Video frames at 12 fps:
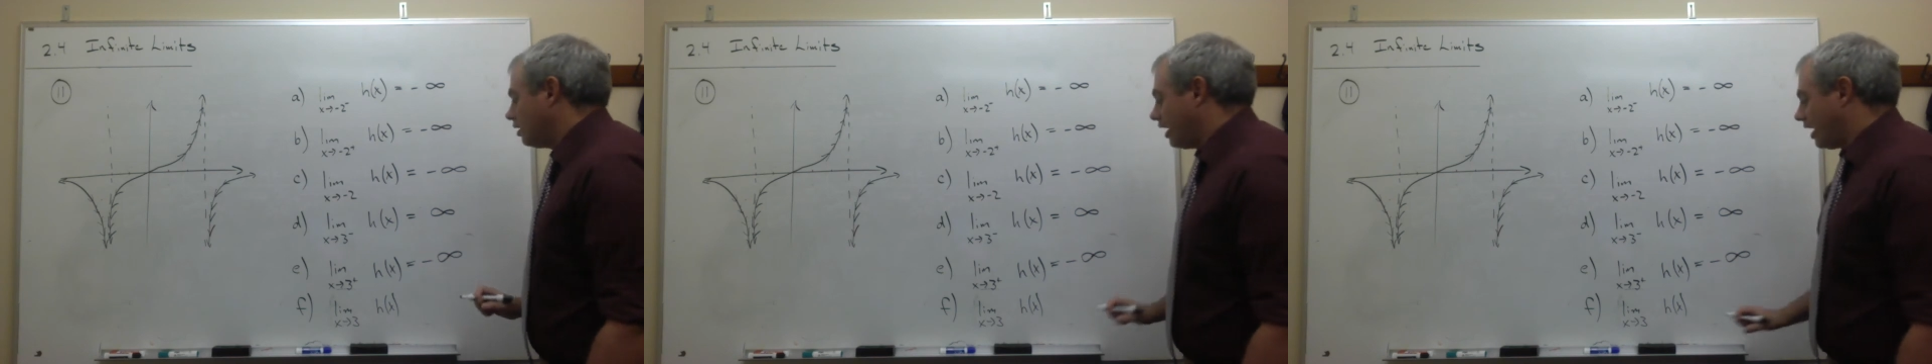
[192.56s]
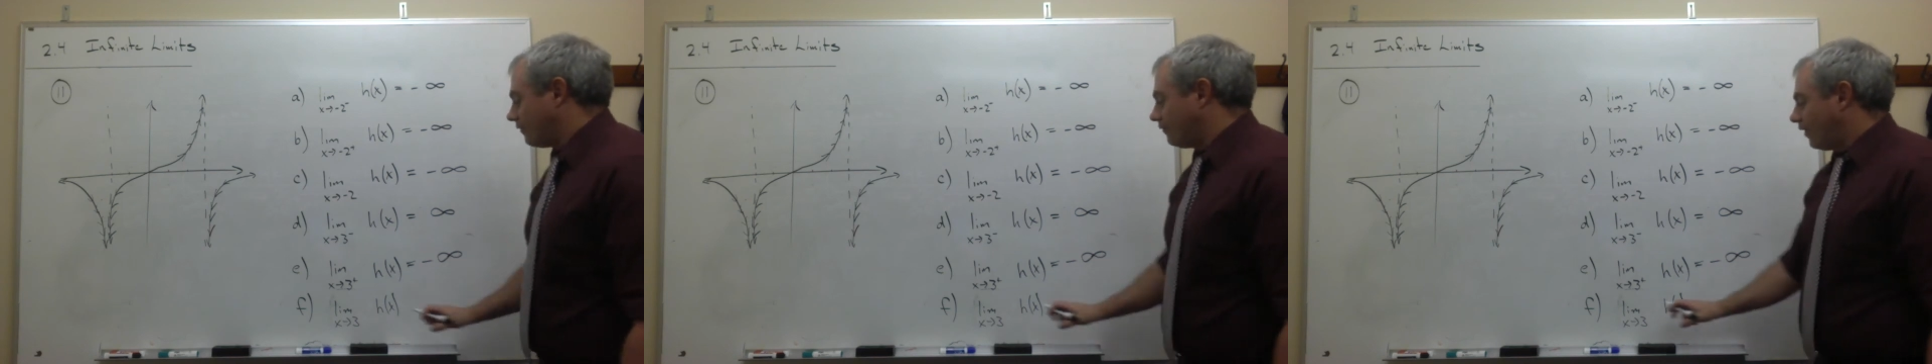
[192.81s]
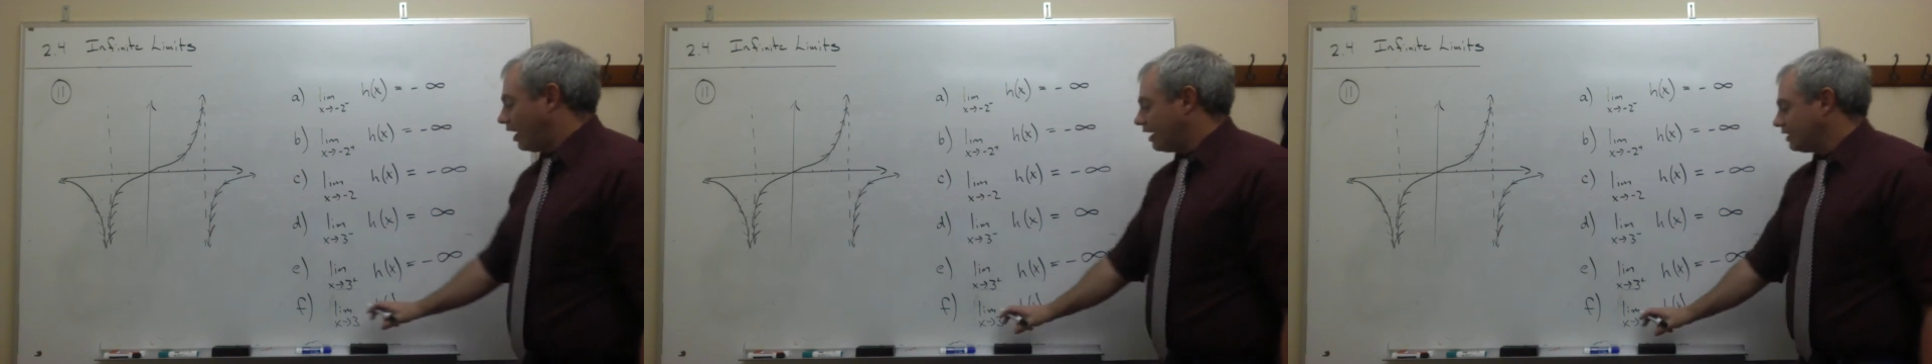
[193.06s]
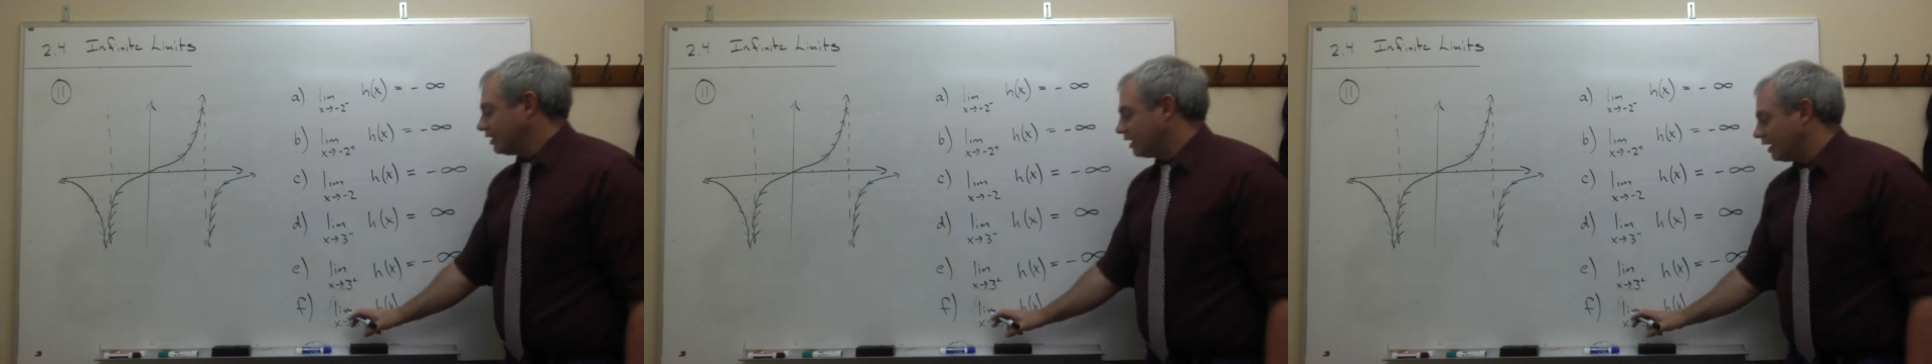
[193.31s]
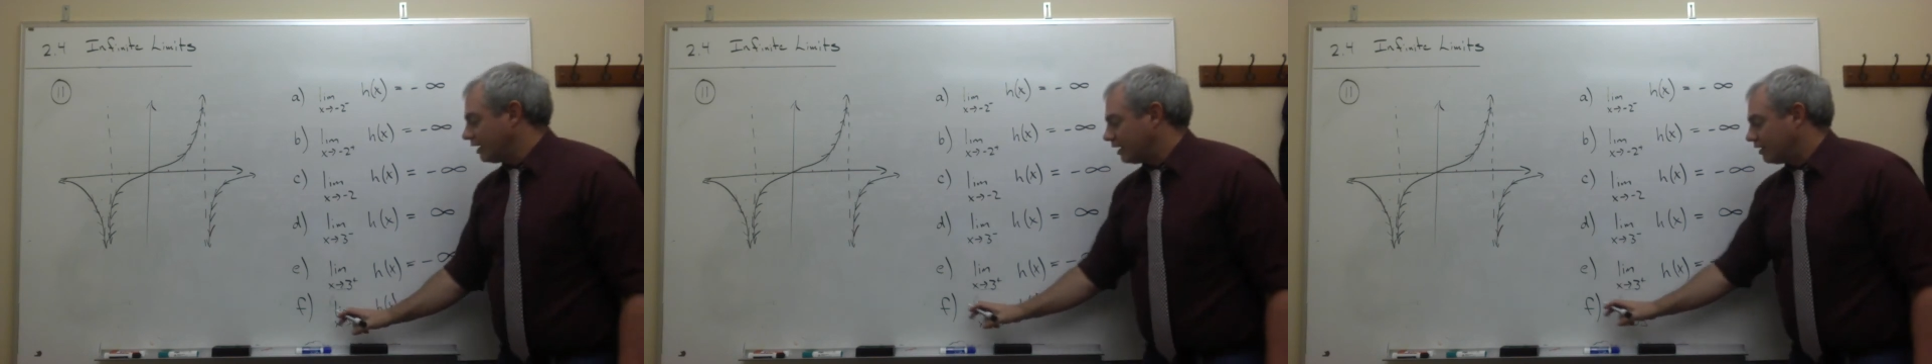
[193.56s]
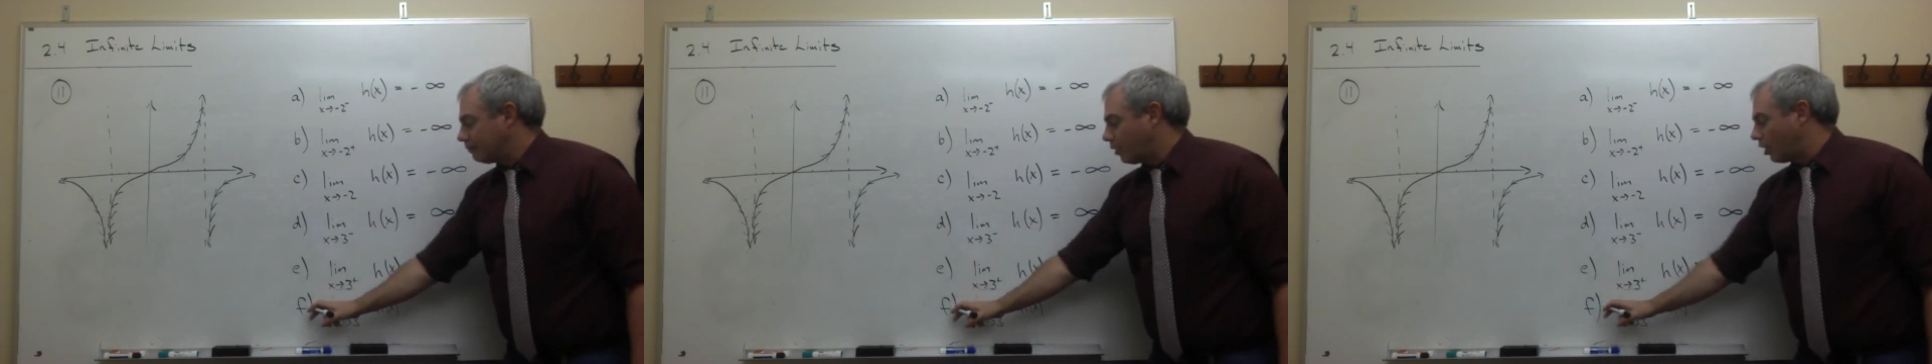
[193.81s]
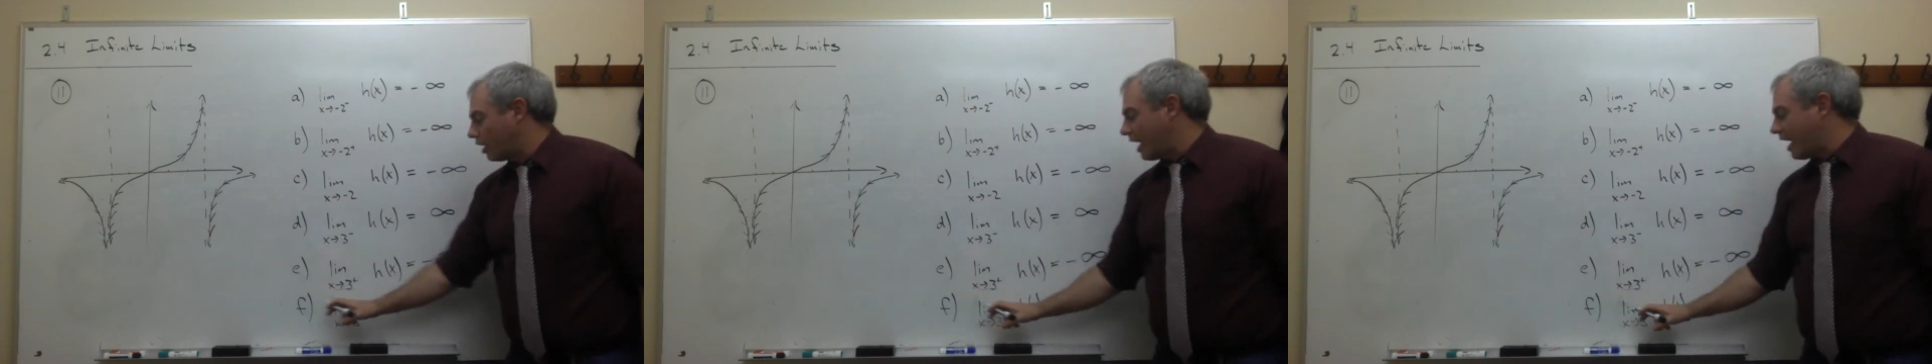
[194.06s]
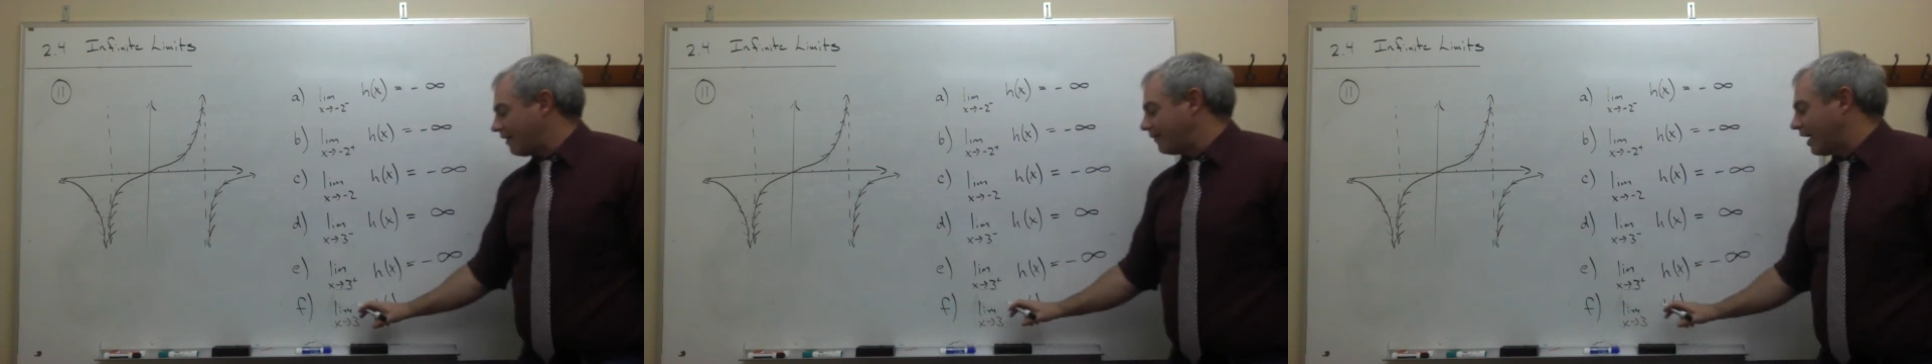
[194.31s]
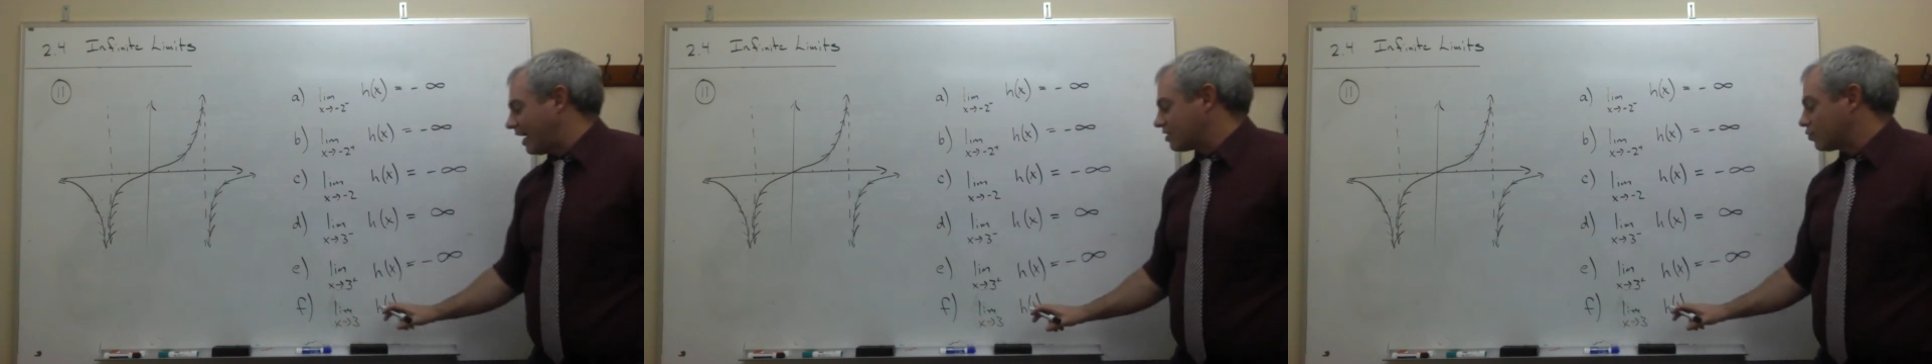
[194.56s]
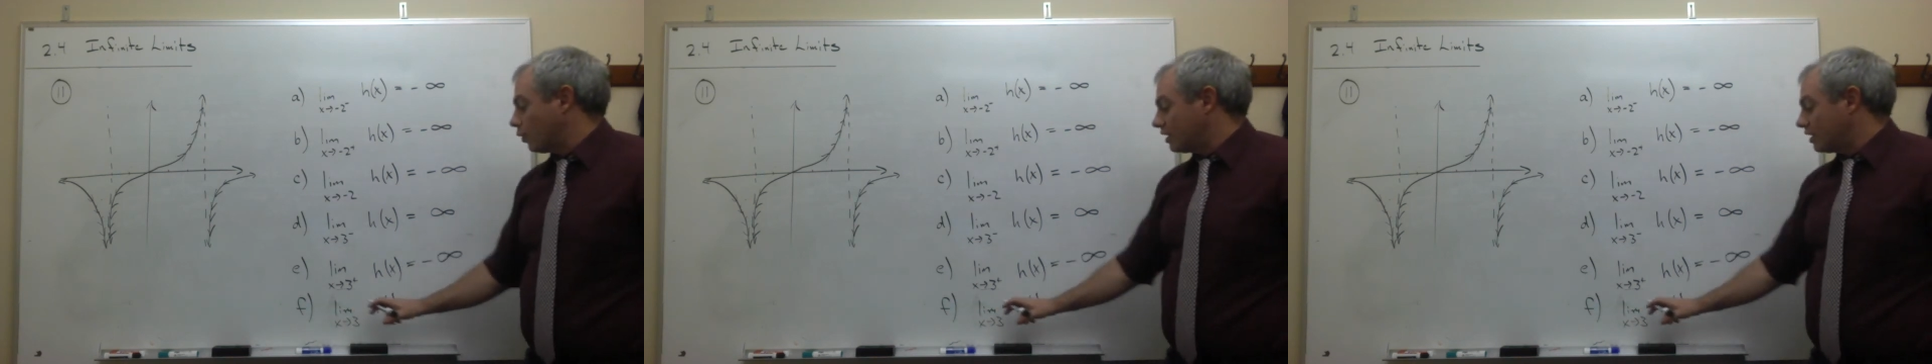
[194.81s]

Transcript: And finally, part F asks,